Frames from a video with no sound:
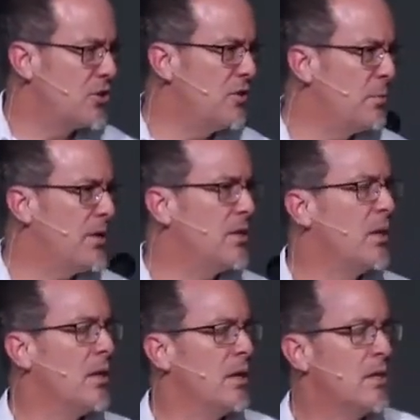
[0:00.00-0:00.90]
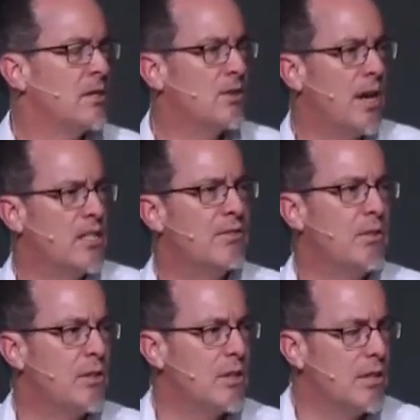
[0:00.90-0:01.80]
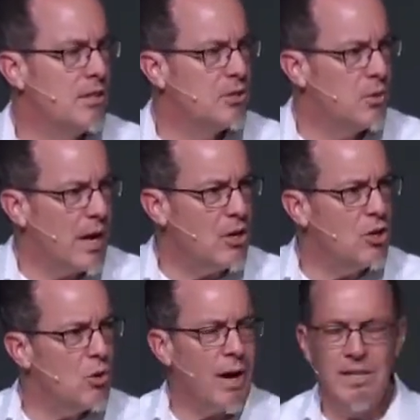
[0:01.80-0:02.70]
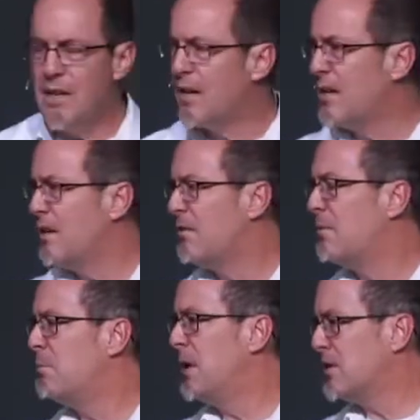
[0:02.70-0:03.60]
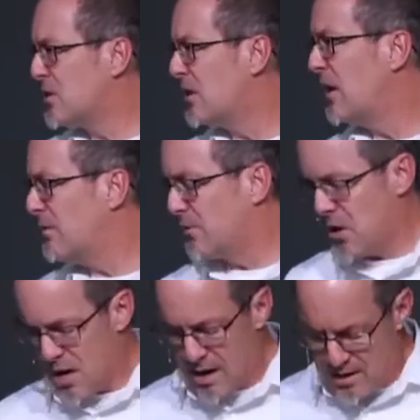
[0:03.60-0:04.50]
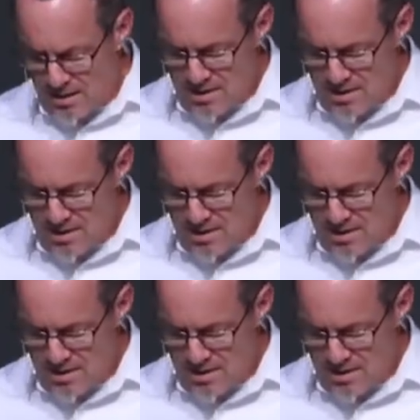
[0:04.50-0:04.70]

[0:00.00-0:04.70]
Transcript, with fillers: You've been transferred into a new identity of being a slave of God.